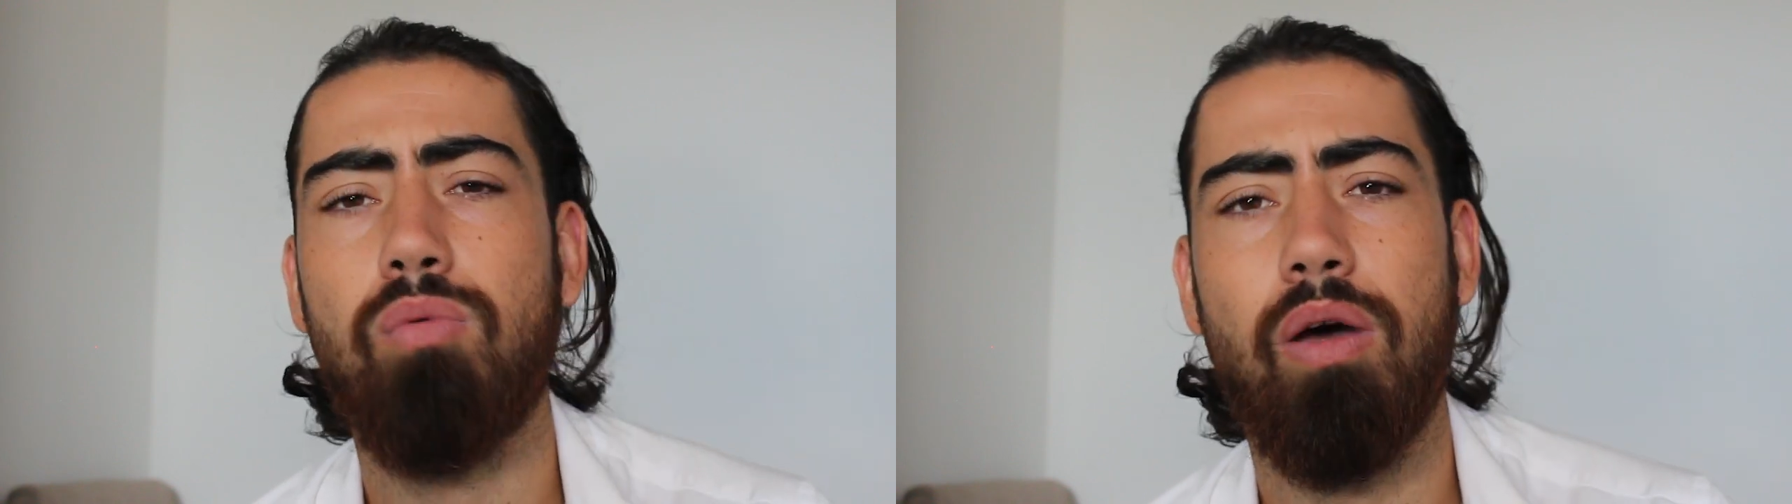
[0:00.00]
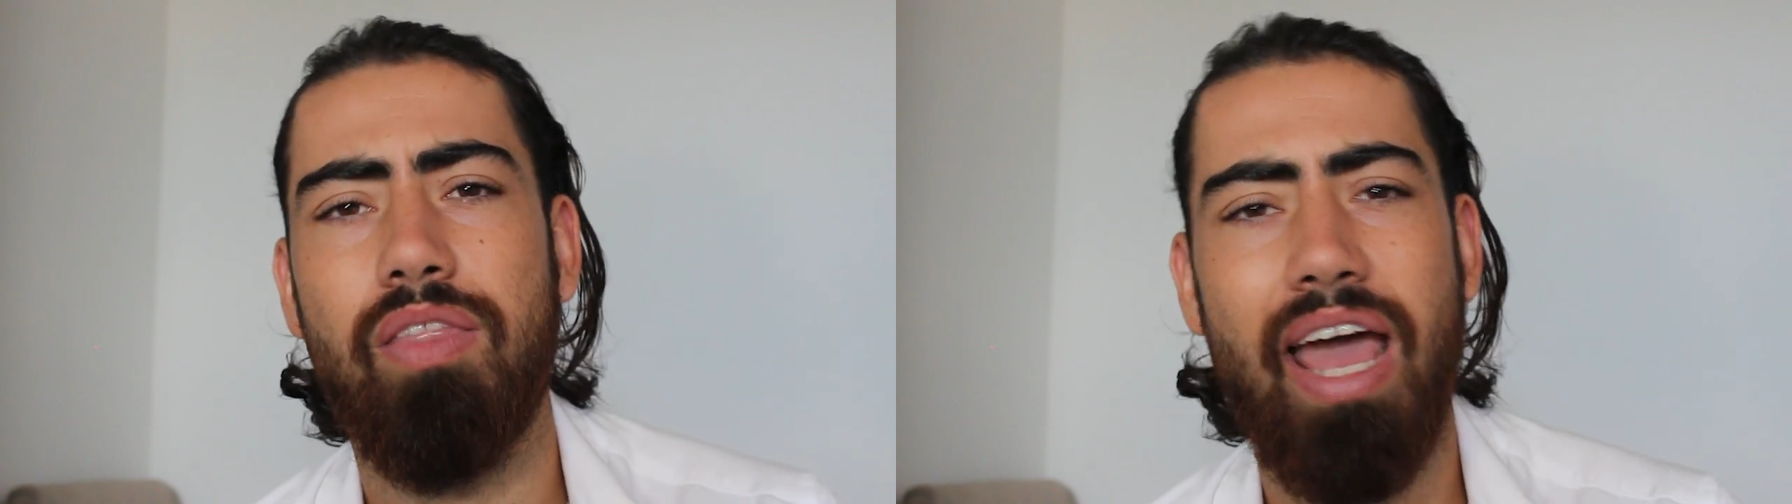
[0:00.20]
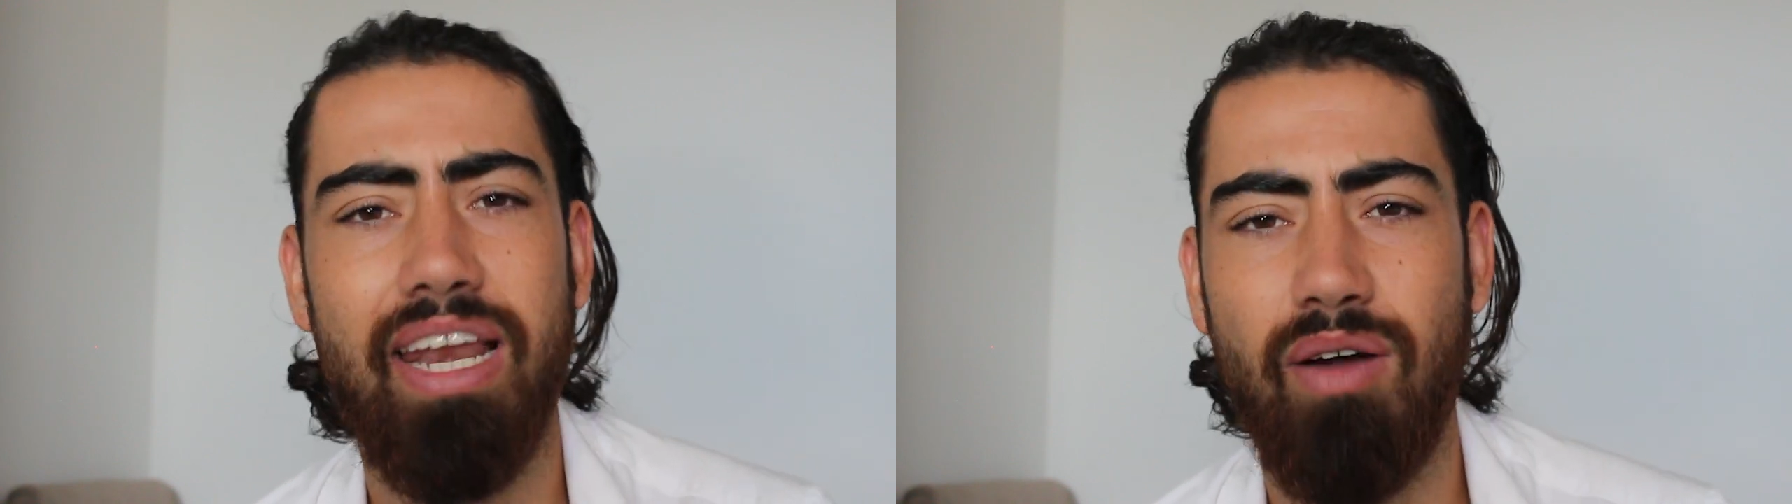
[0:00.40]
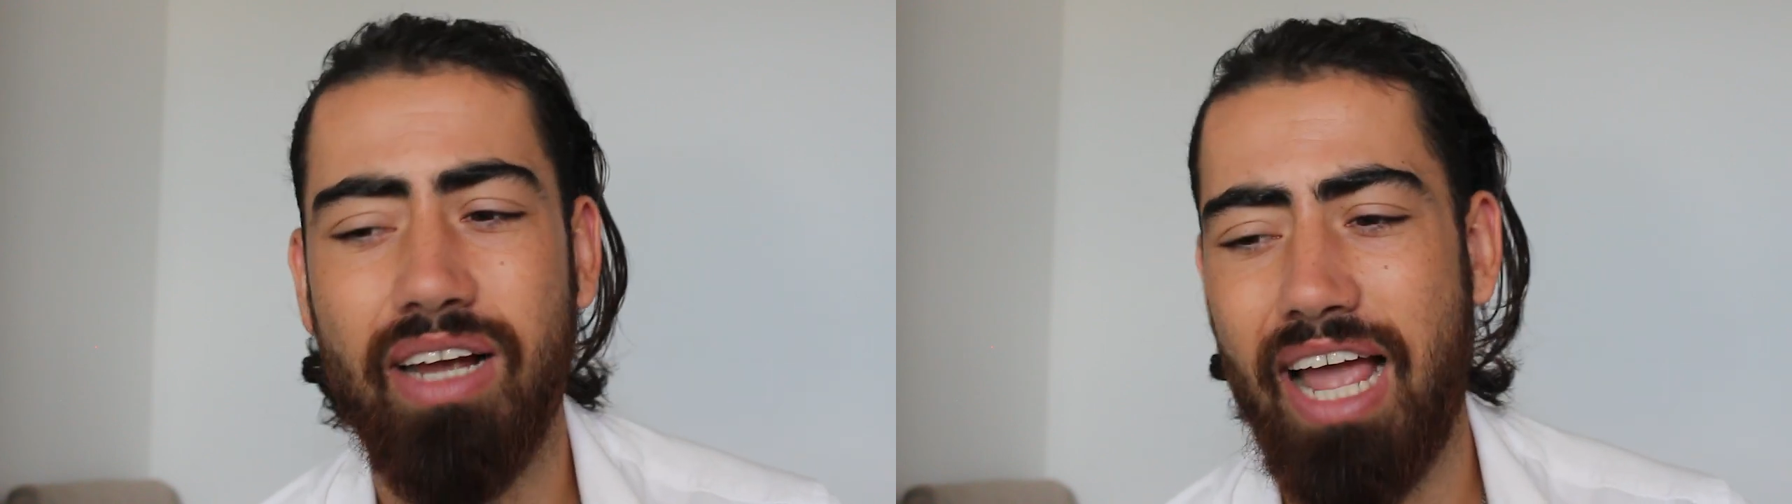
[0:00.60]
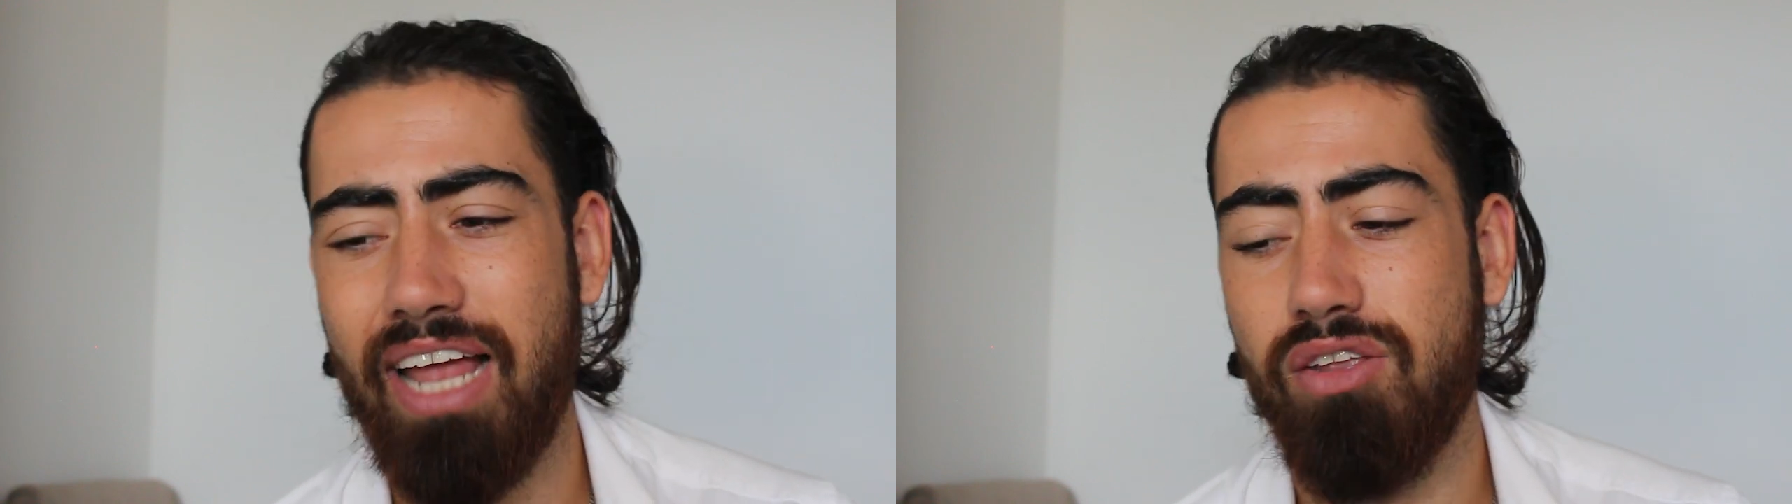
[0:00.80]
one that anyone
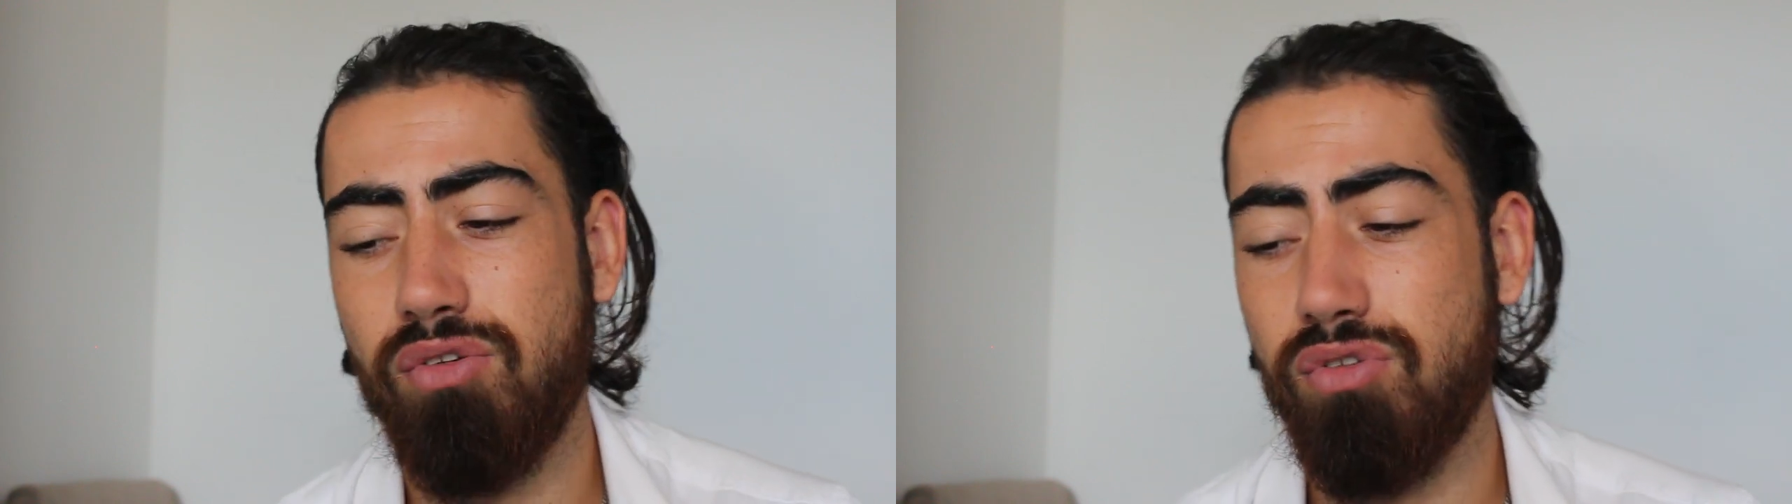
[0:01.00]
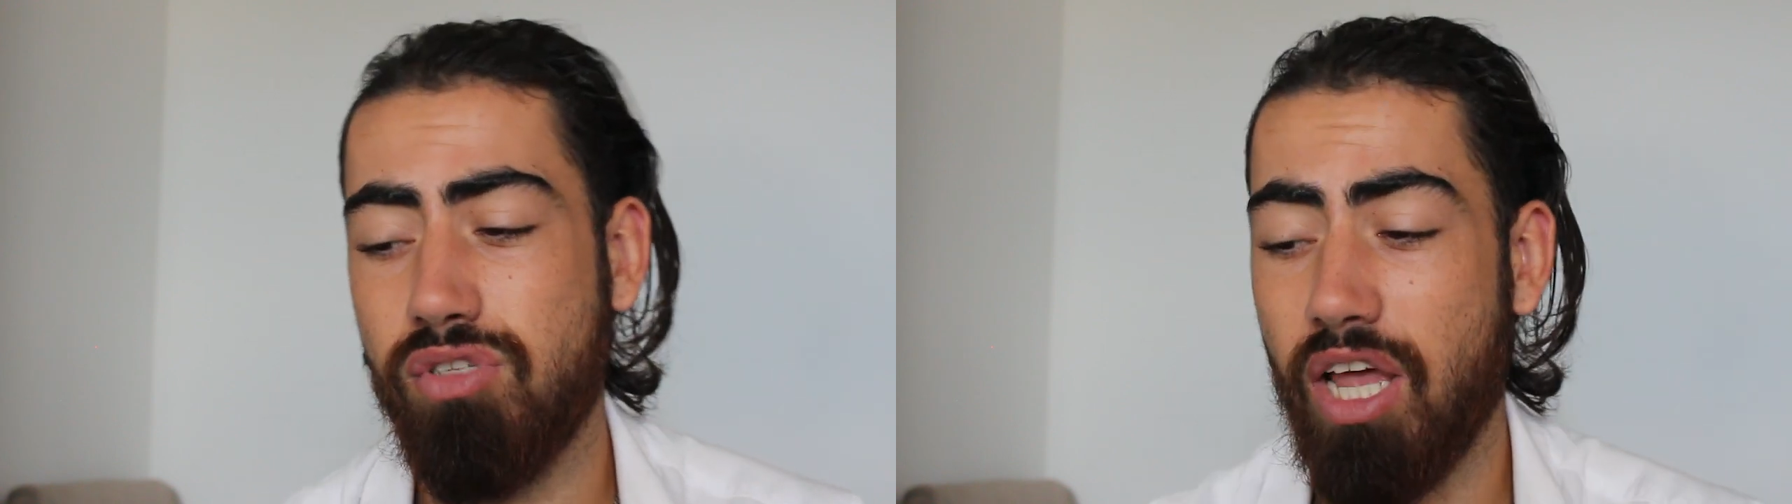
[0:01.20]
can use.